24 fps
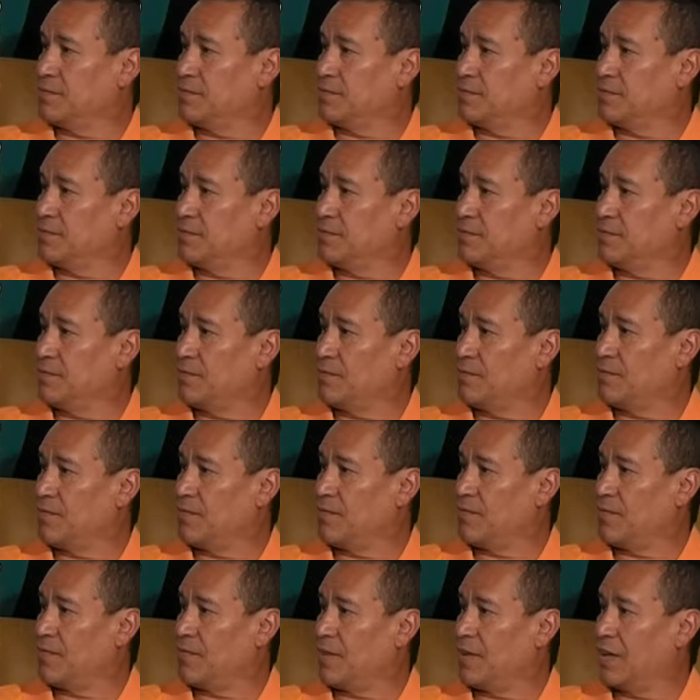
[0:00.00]

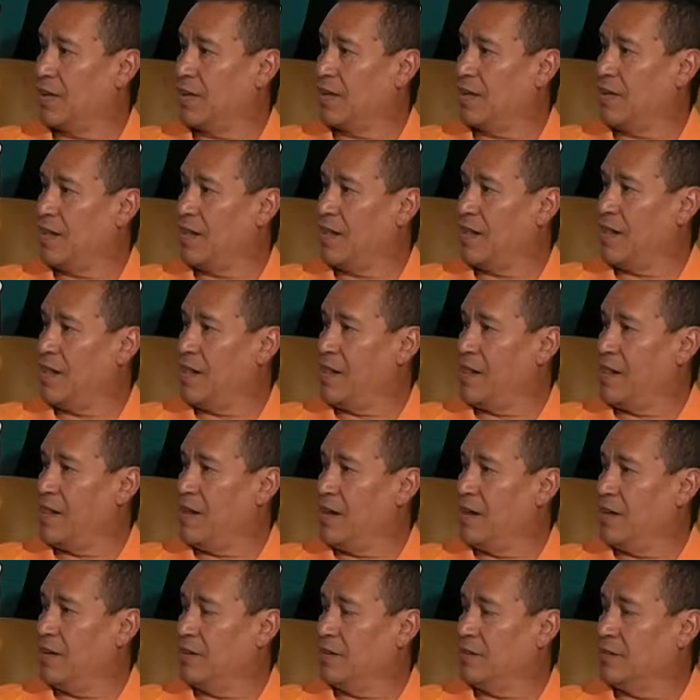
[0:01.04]

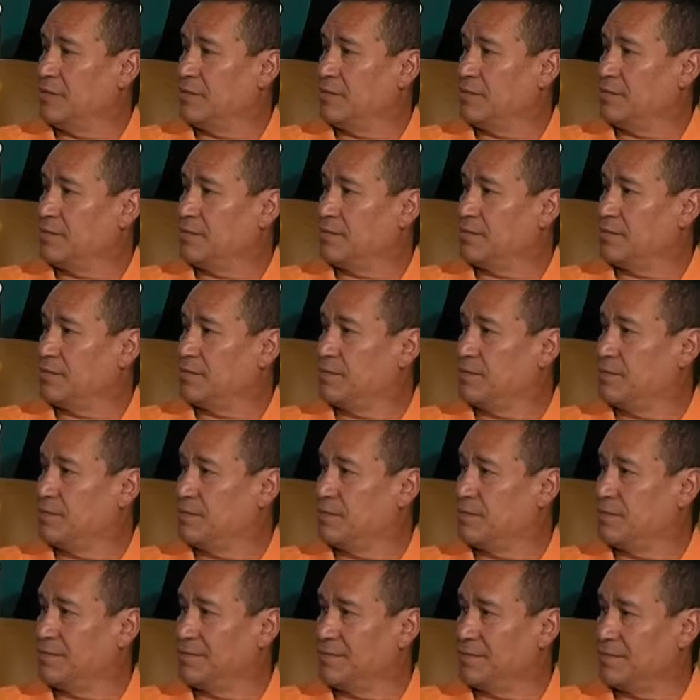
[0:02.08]

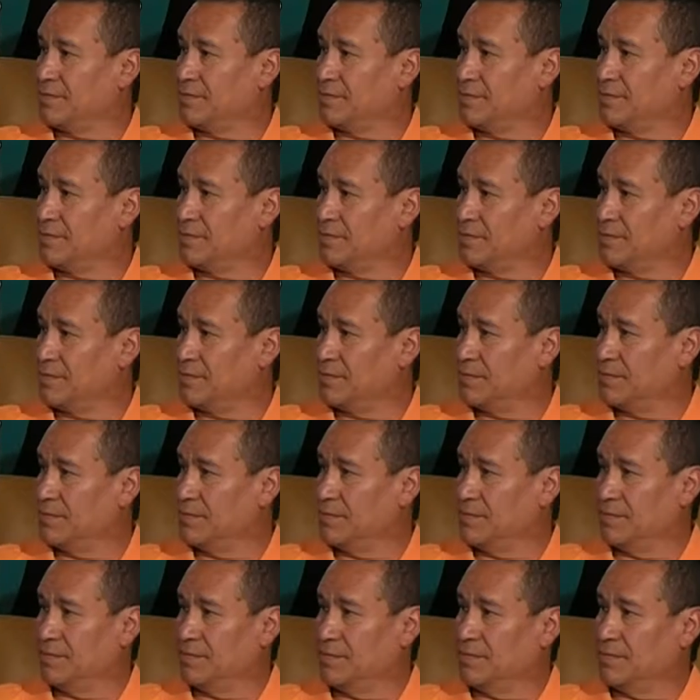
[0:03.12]

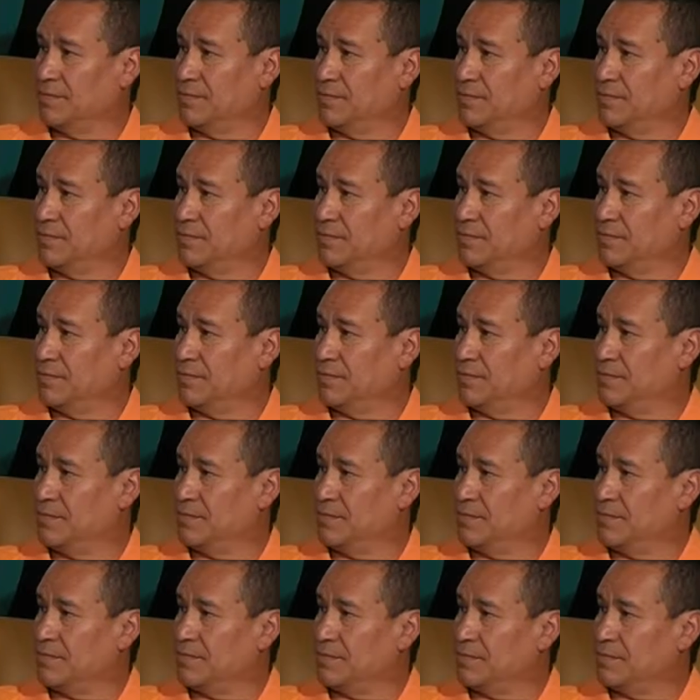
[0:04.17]

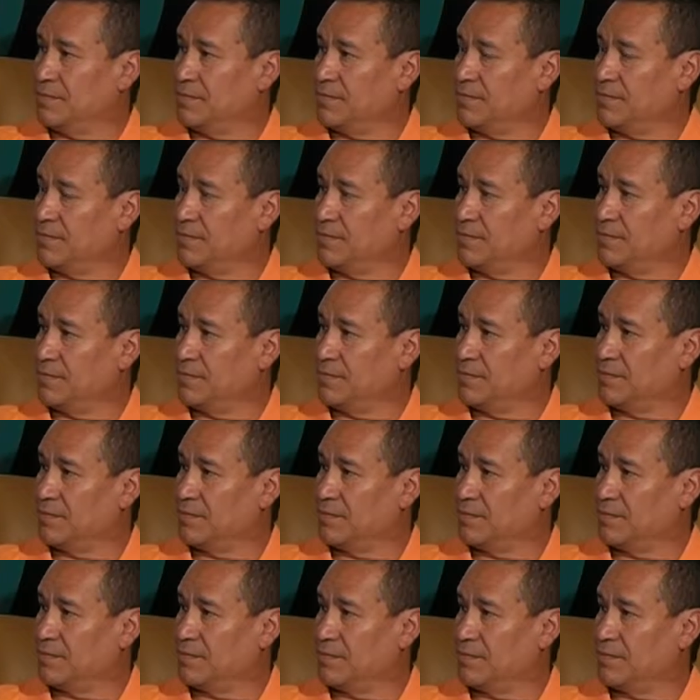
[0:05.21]

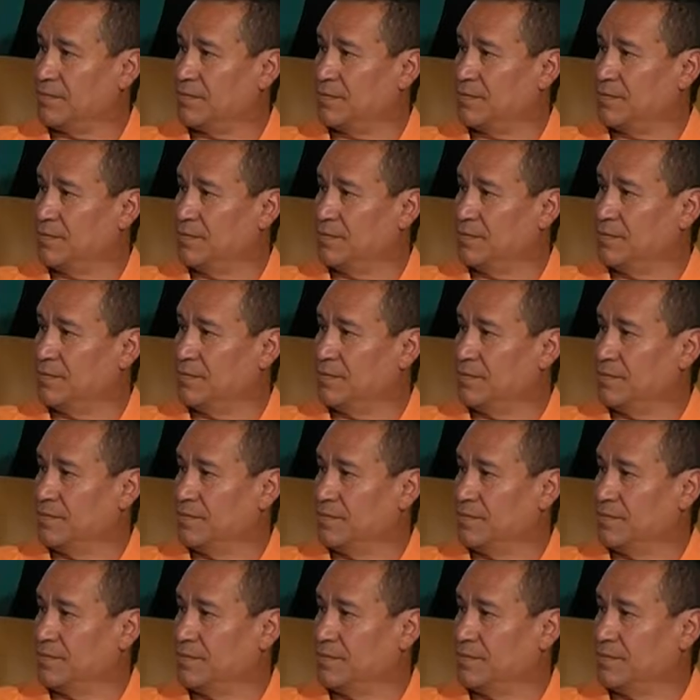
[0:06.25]
(not speaking)